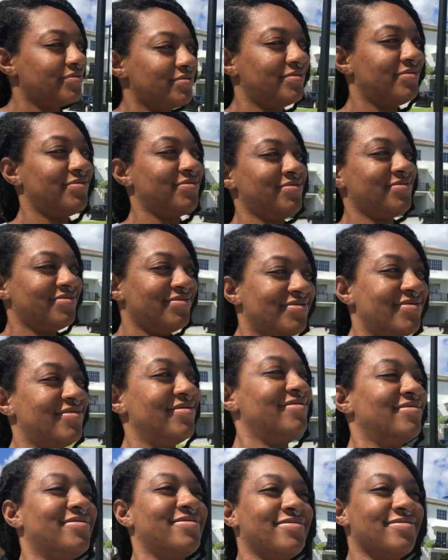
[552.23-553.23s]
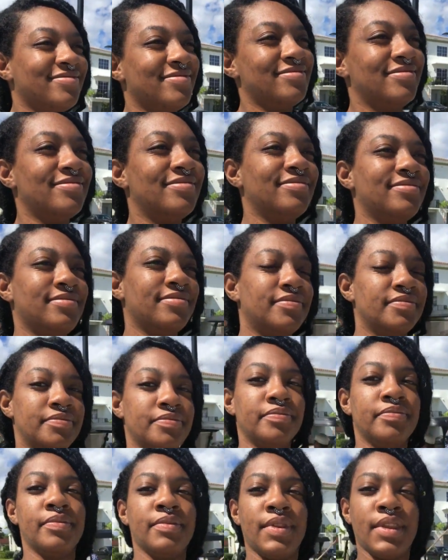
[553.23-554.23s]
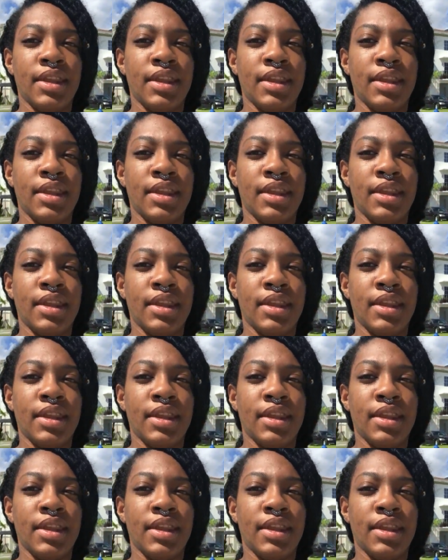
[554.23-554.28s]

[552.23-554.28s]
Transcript: Nothing is said.